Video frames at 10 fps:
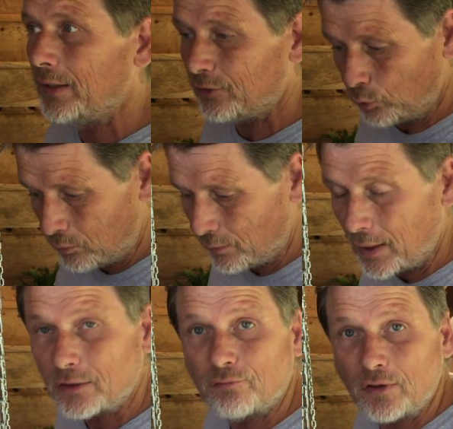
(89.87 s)
That's where we
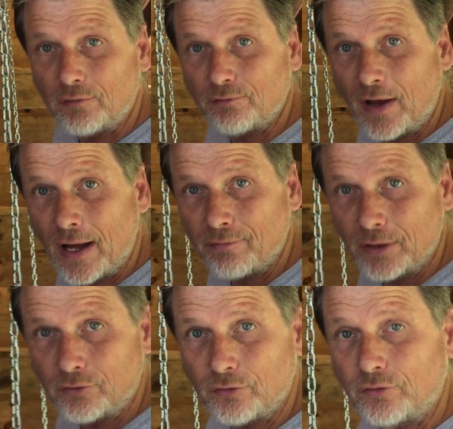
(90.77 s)
got the 55 inches.